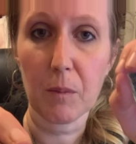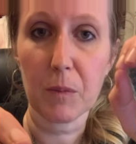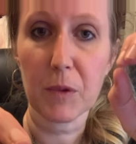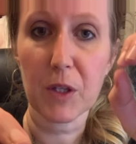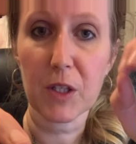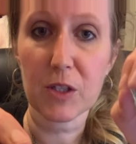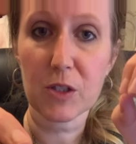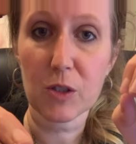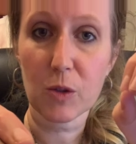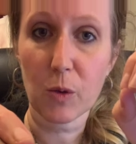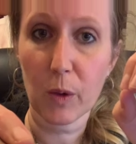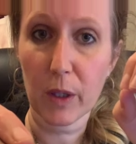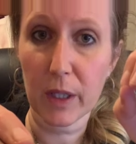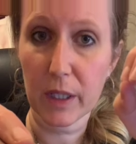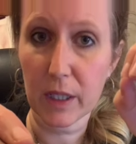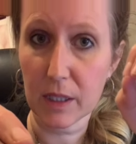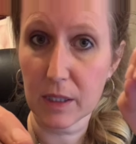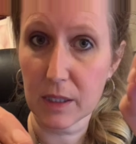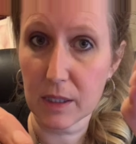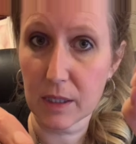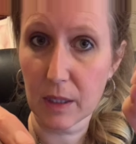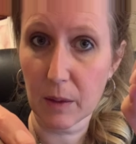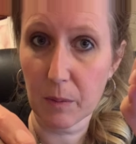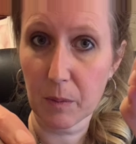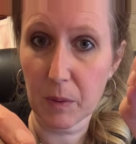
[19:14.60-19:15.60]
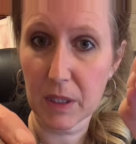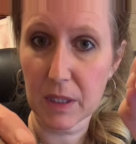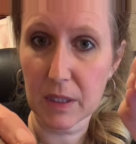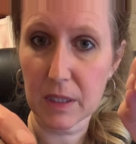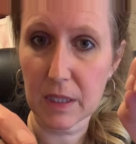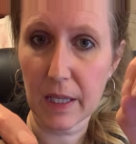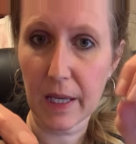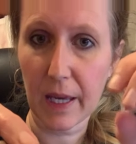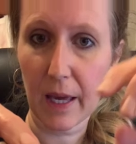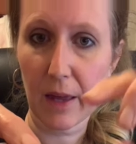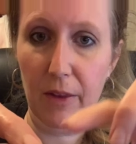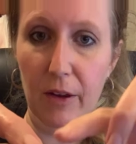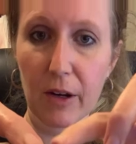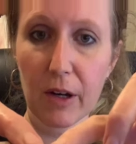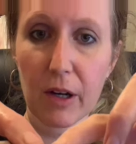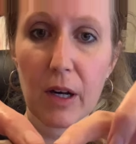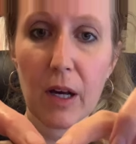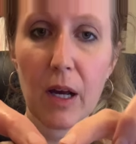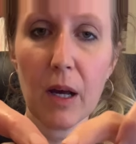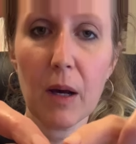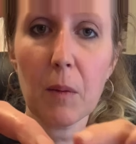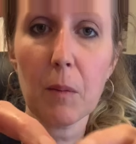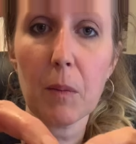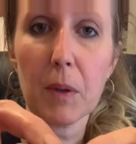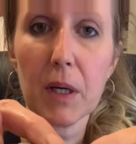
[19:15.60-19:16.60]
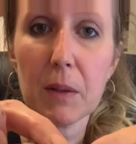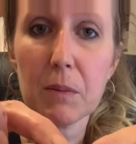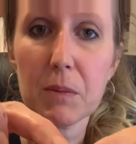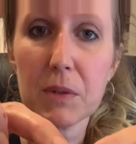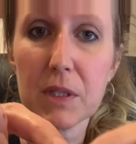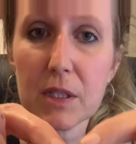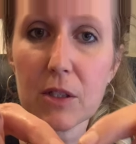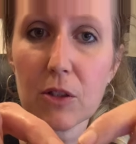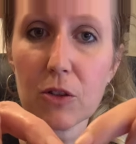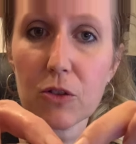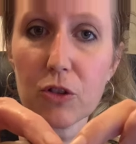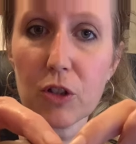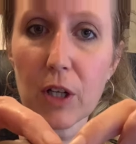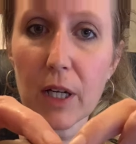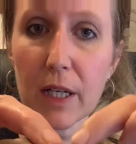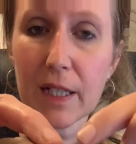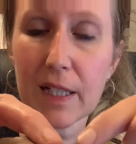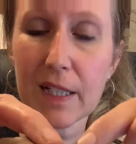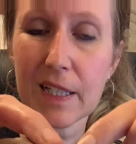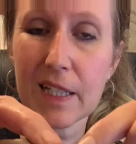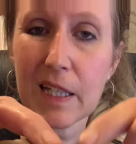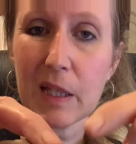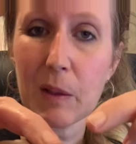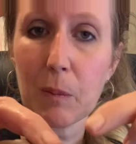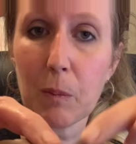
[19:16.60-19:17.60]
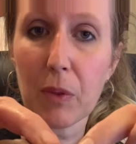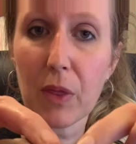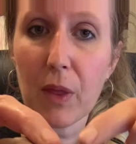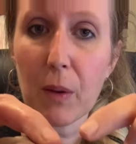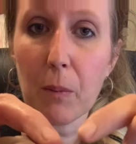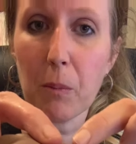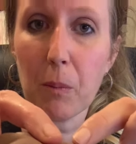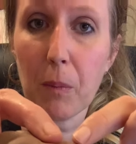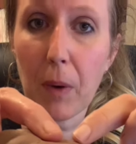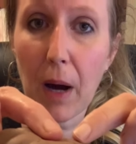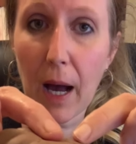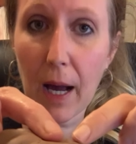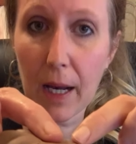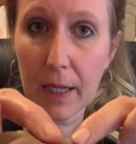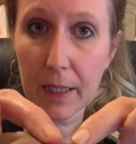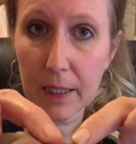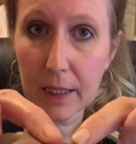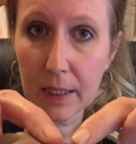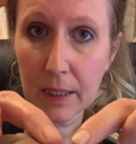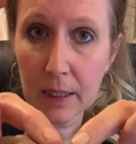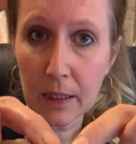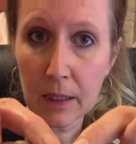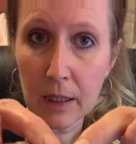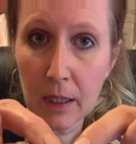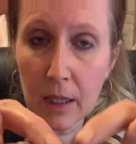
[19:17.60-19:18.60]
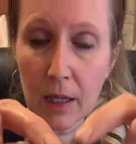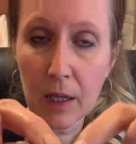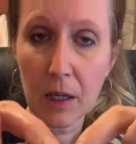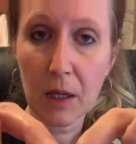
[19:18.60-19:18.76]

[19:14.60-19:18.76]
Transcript: the scoring and slipping together. But I'm still trying to keep the body